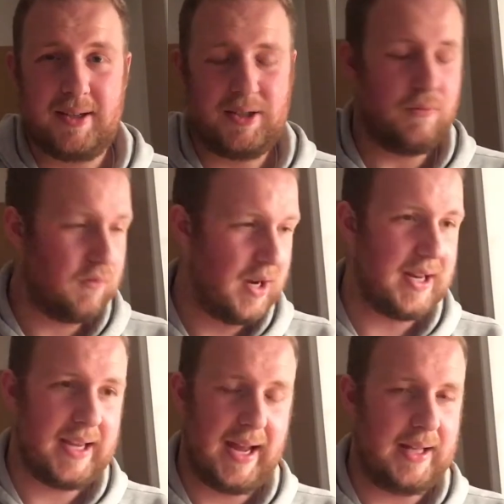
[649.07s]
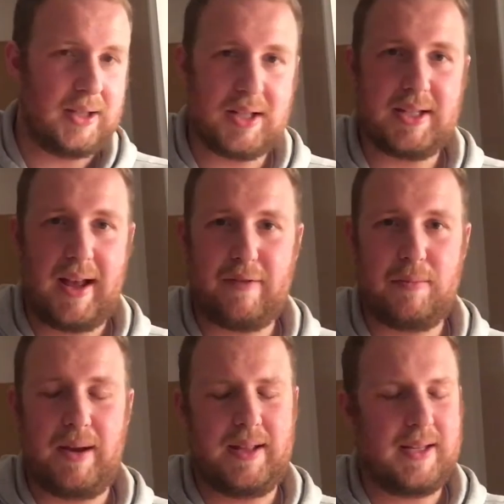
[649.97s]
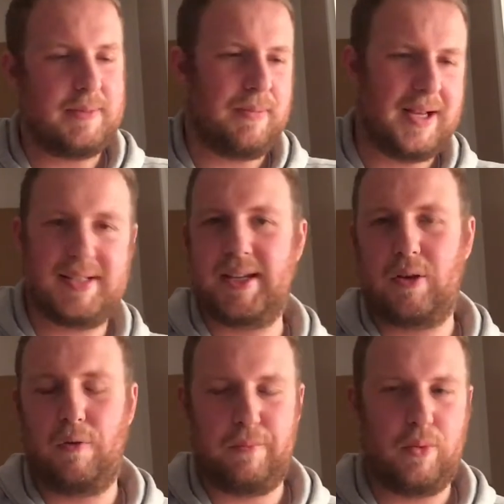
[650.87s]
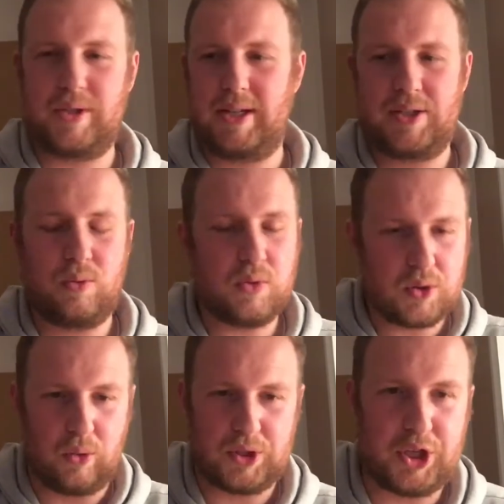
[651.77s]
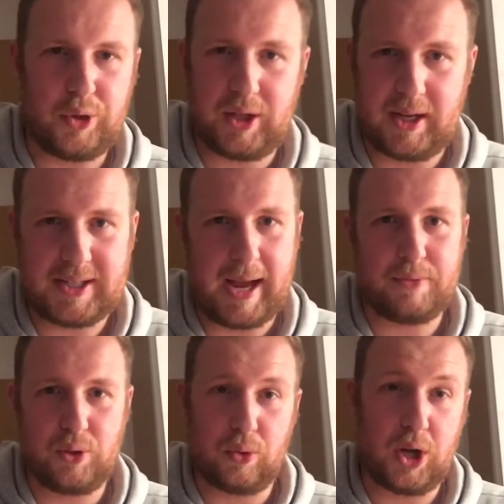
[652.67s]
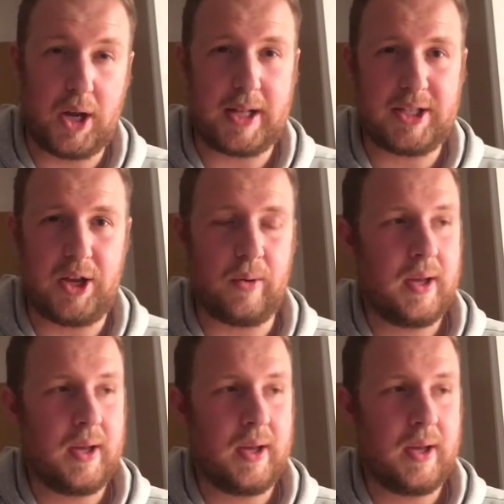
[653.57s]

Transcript: You really can. It doesn't have to be. And there's plastic golf balls and there's all sorts that you can adapt your learning to.